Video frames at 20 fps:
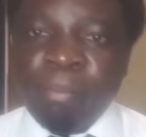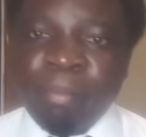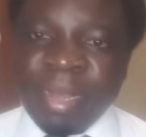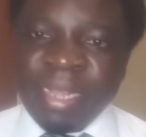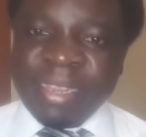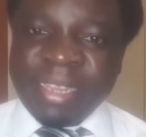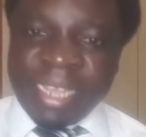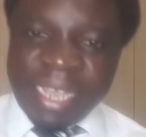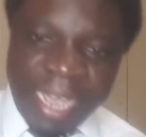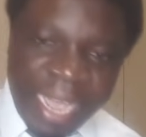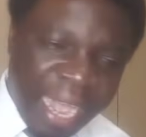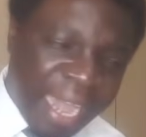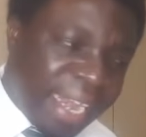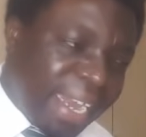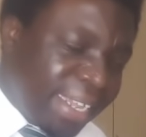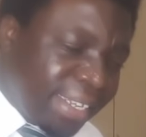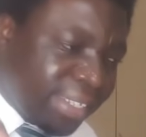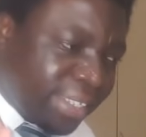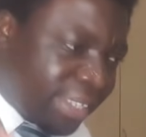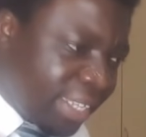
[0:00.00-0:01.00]
But the
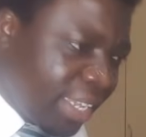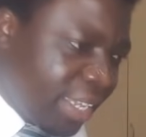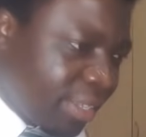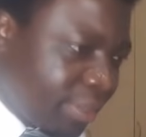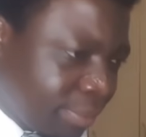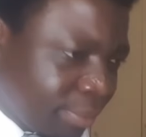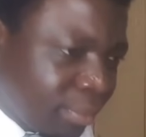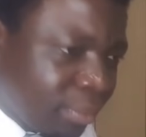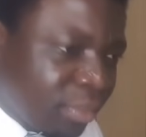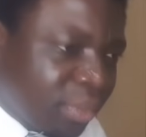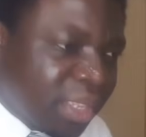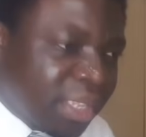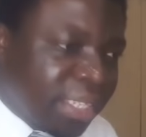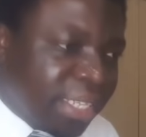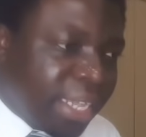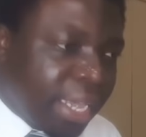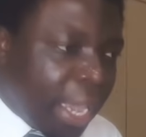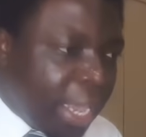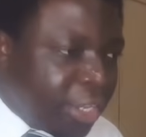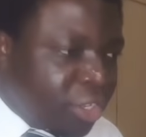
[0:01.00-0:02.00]
hardest thing
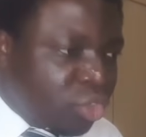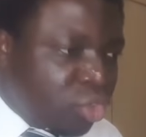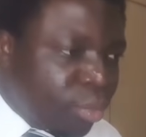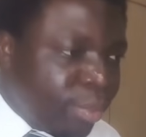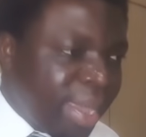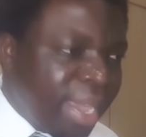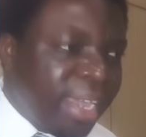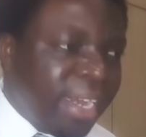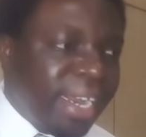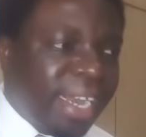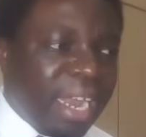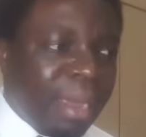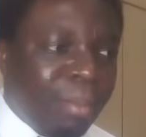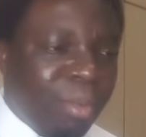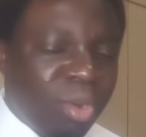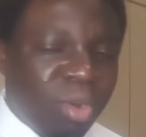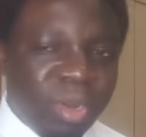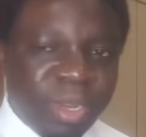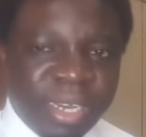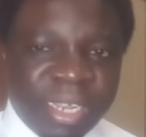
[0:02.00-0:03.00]
is to make Raila
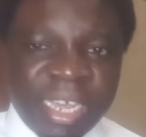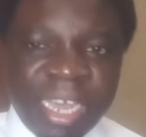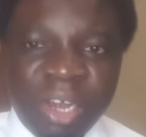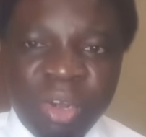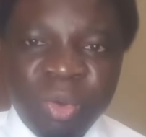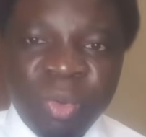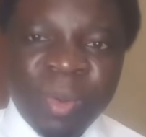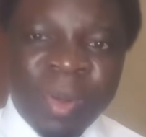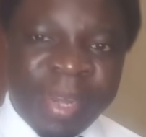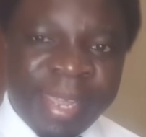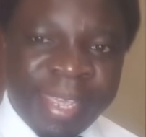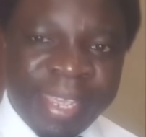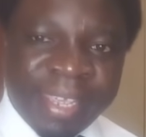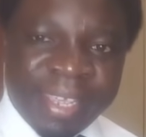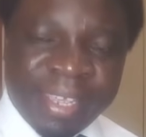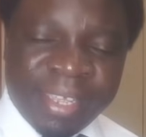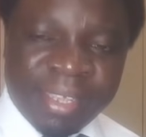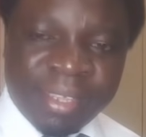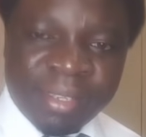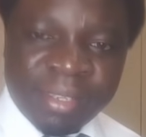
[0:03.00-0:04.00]
Amolo Odinga look
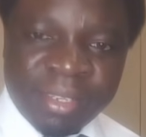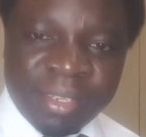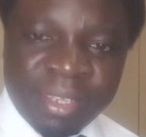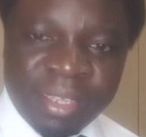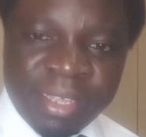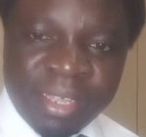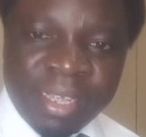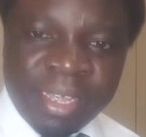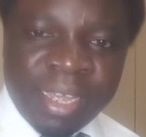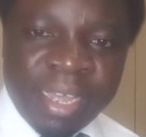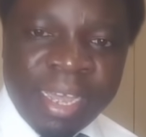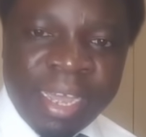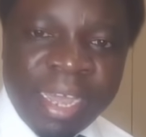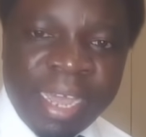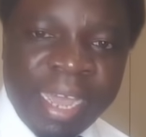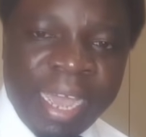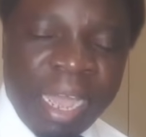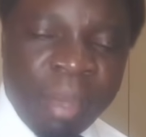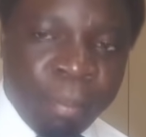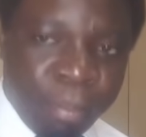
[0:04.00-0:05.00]
like
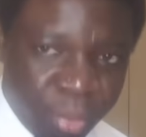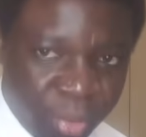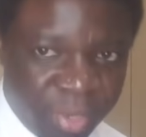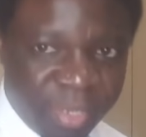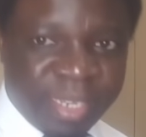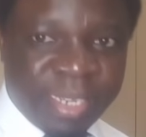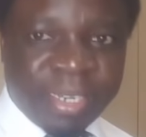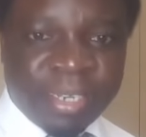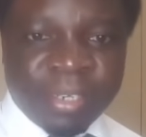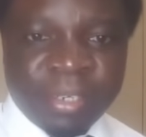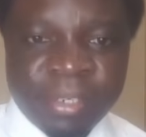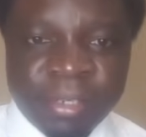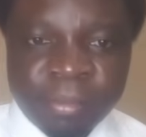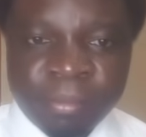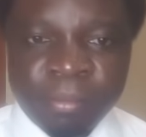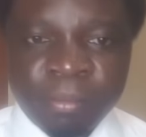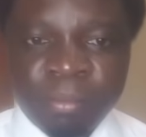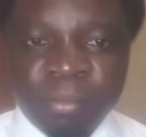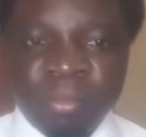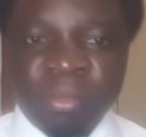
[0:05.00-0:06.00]
a project.
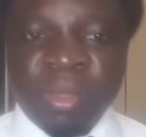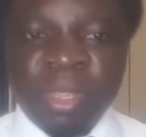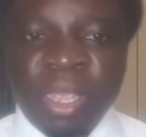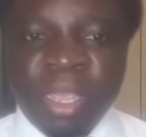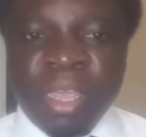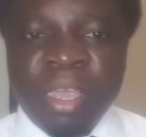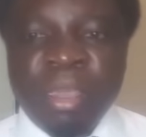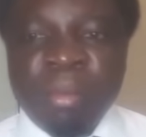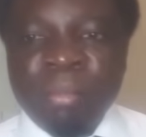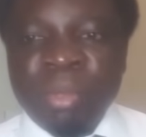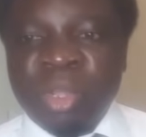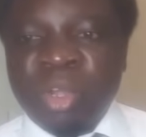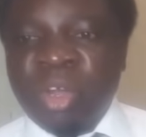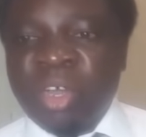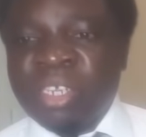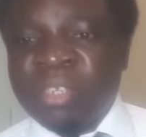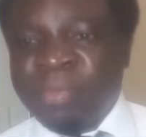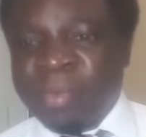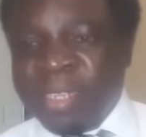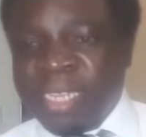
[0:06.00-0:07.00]

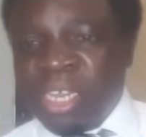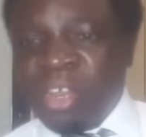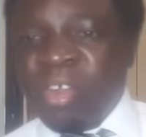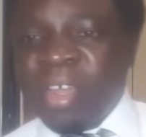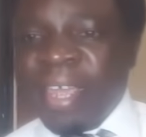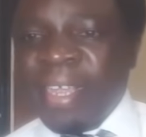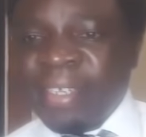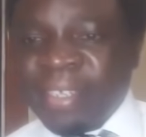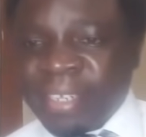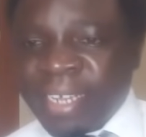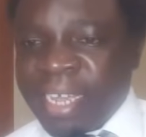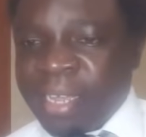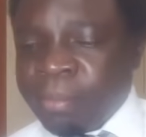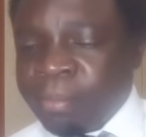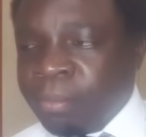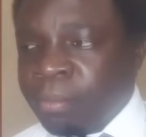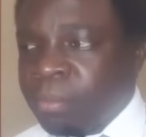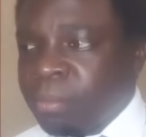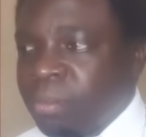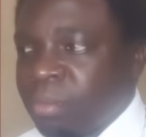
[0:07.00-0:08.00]
Because for the longest
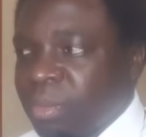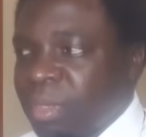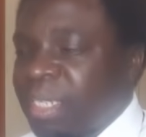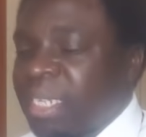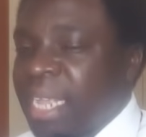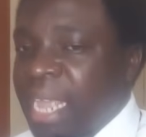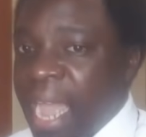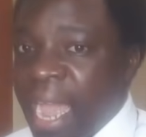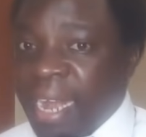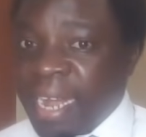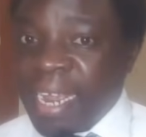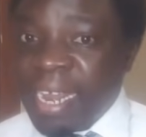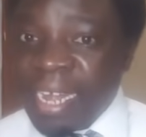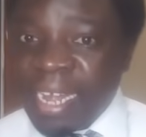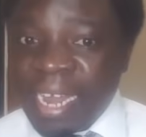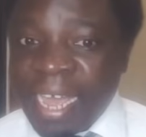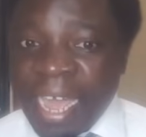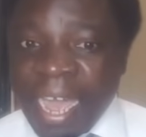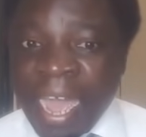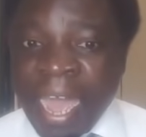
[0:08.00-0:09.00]
time,
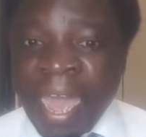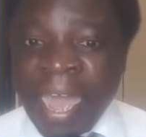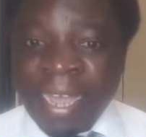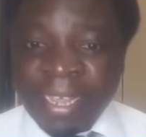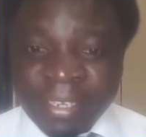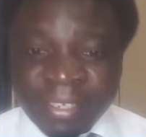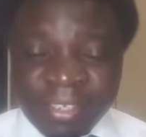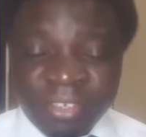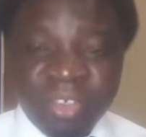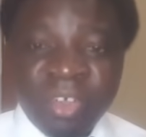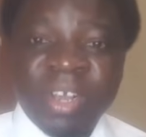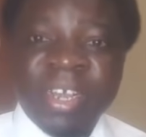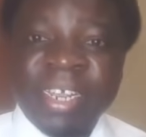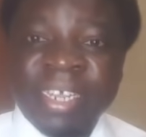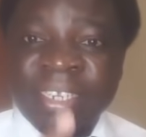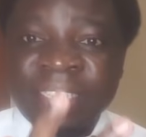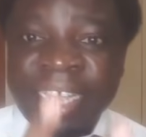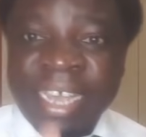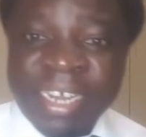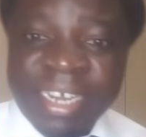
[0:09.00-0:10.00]
Raila has sold
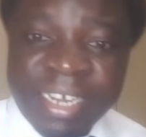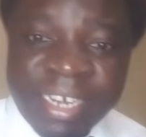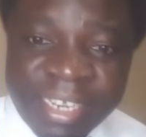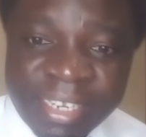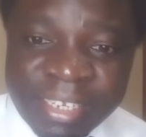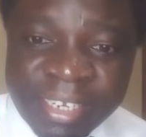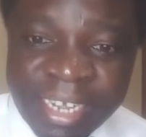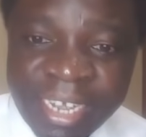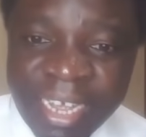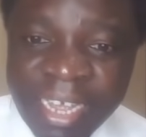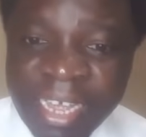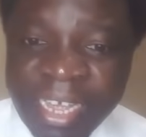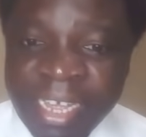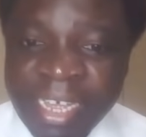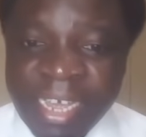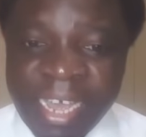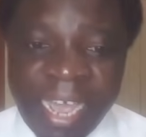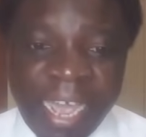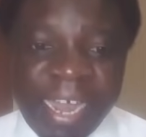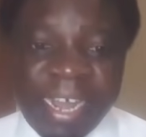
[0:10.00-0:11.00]
his candidature
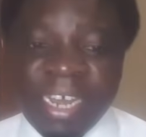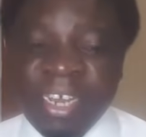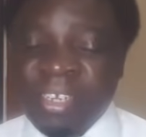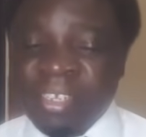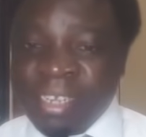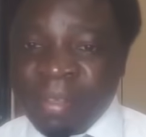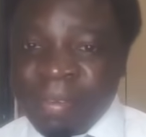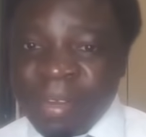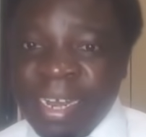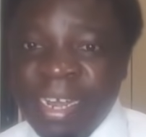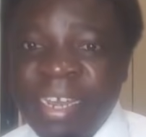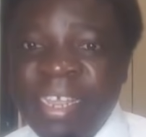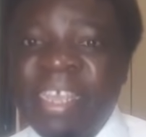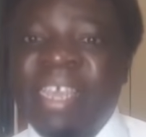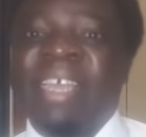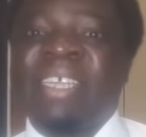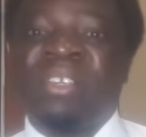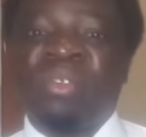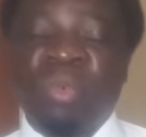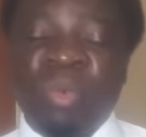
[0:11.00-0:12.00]
and severally
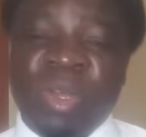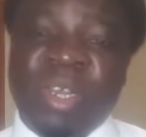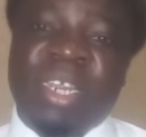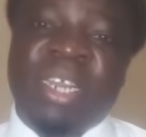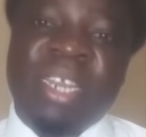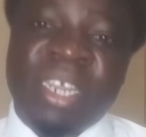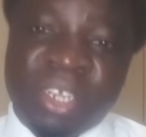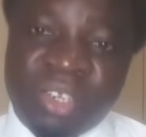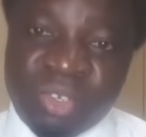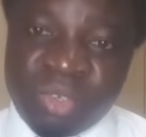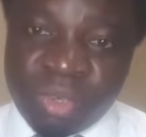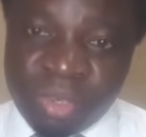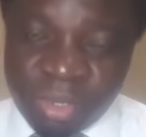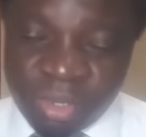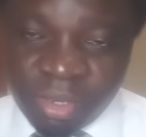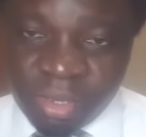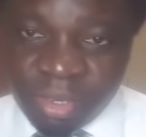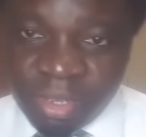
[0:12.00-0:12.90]
has won election.